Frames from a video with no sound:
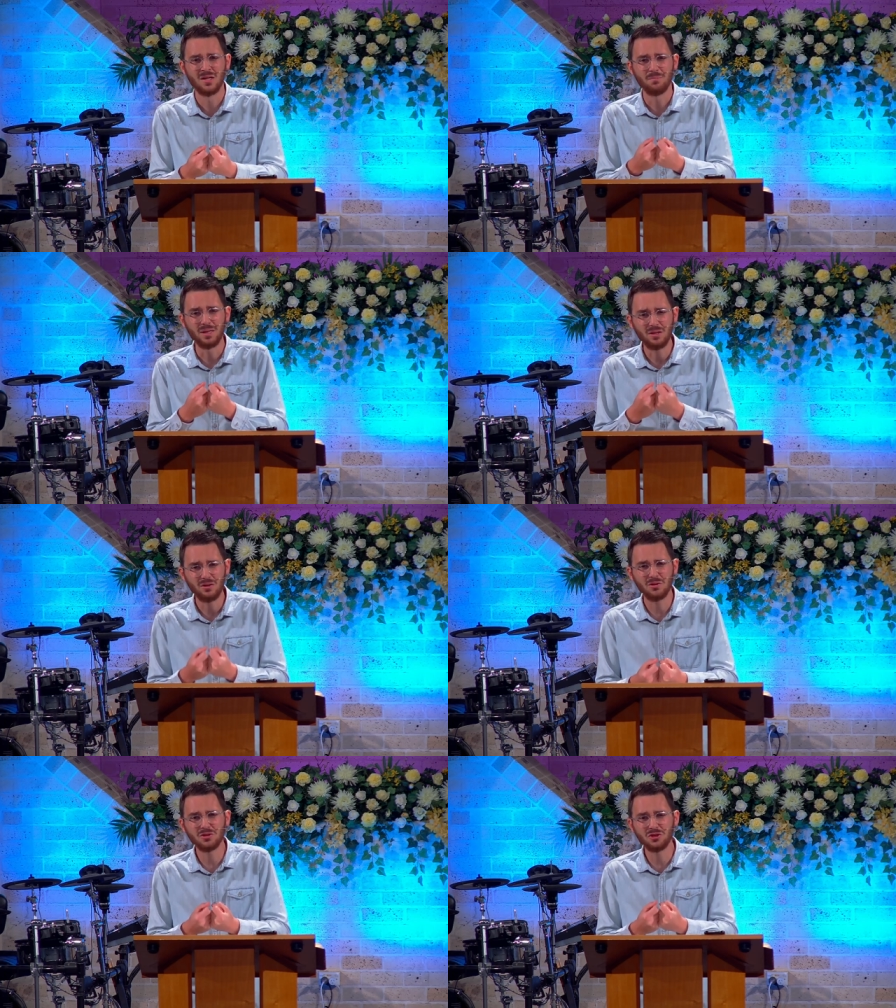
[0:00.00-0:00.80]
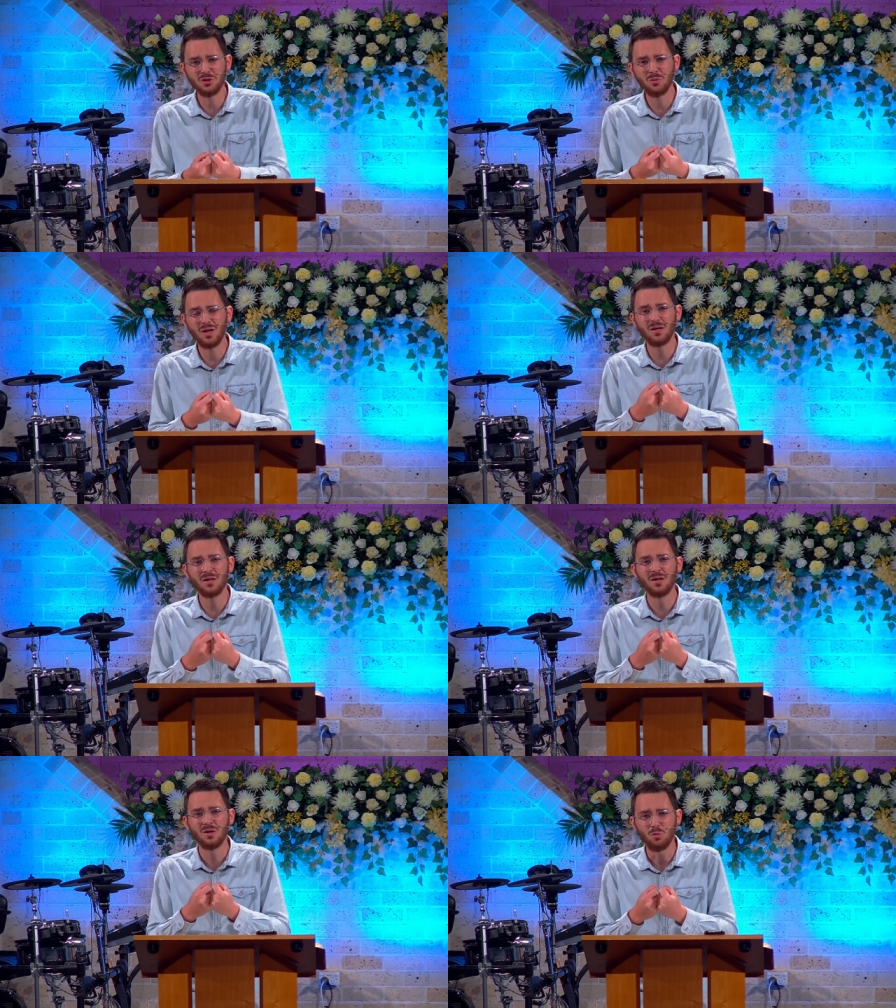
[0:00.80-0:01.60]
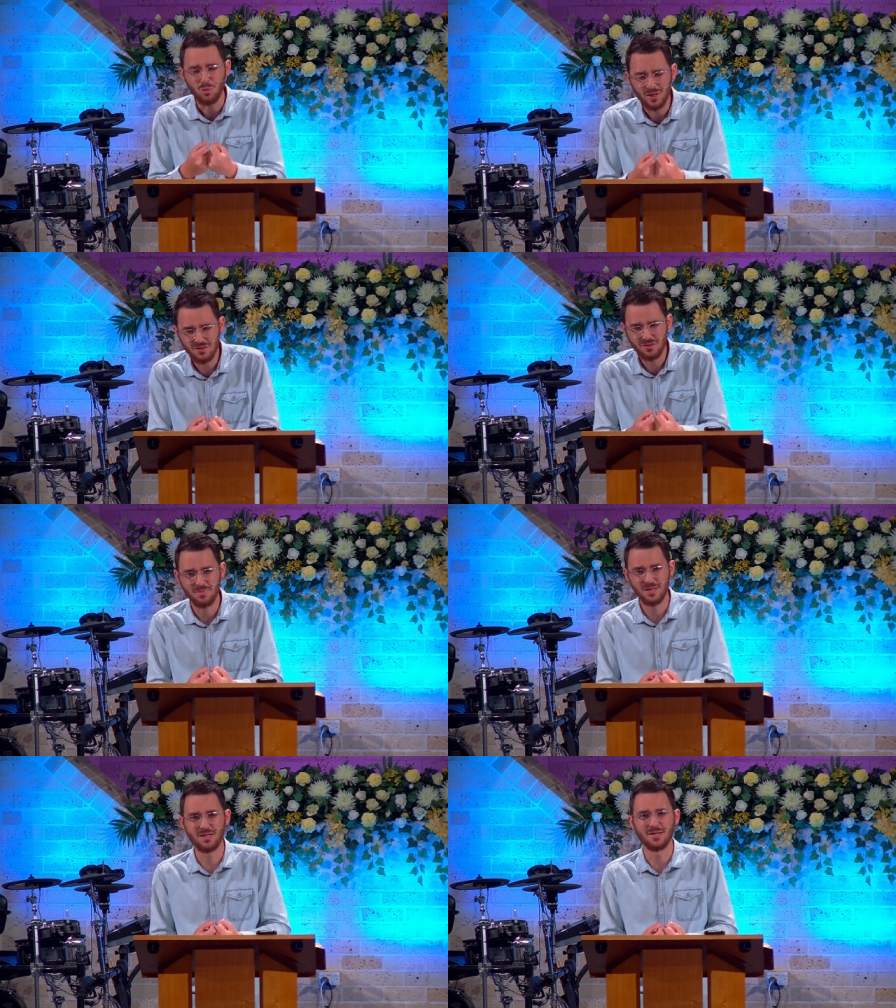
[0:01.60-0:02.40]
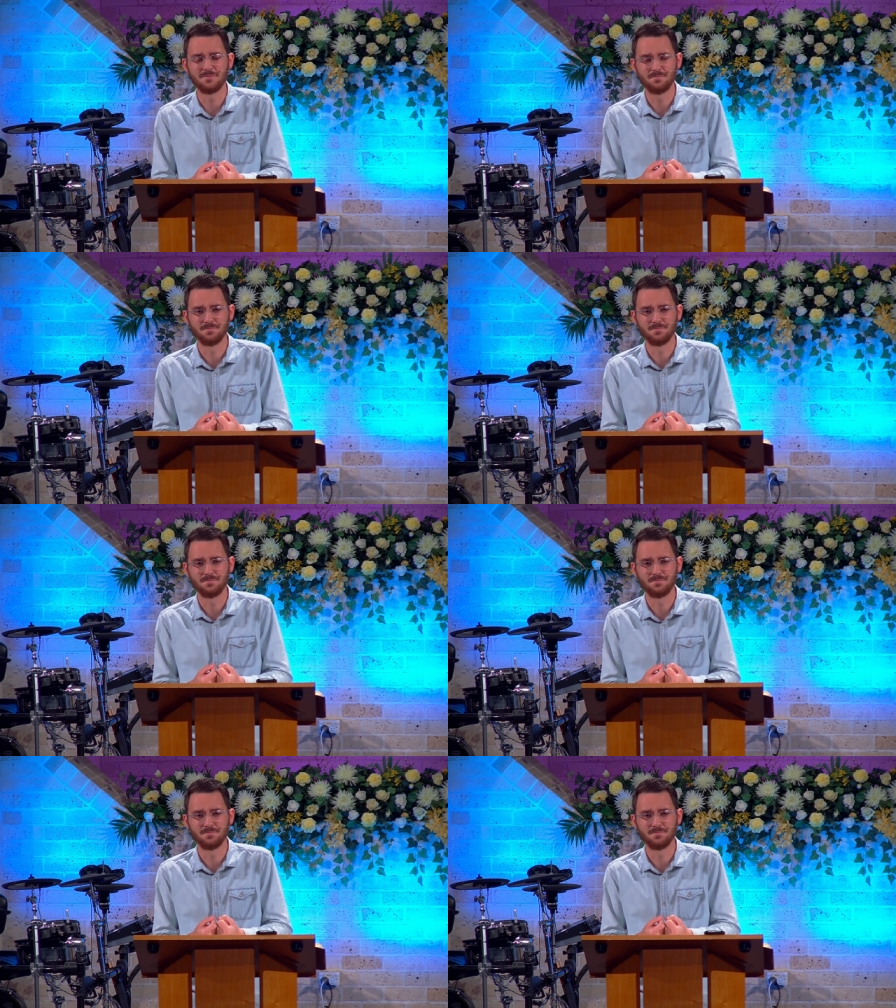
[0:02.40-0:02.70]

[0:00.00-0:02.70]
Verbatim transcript: because you are with me.